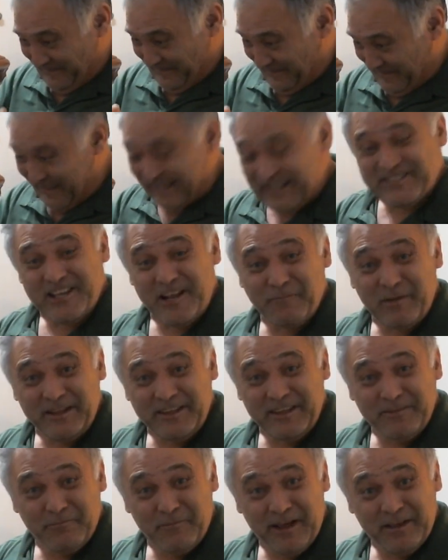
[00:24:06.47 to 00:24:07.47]
Then
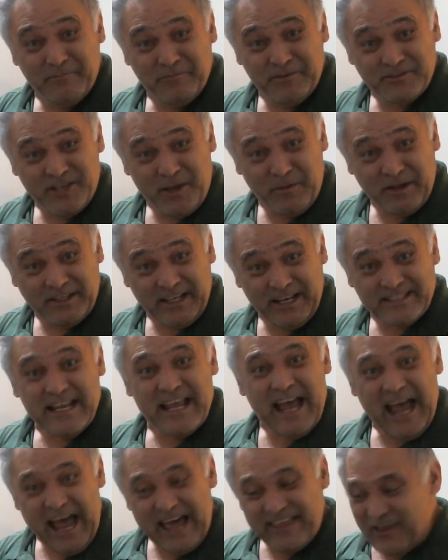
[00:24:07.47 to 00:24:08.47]
simultaneous.
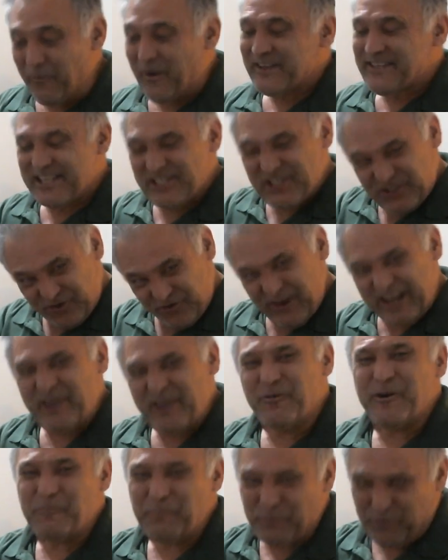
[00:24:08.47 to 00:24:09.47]
Otherwise the string
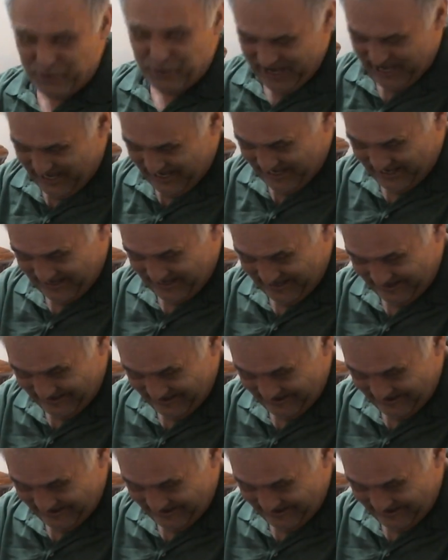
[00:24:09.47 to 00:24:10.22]
will break.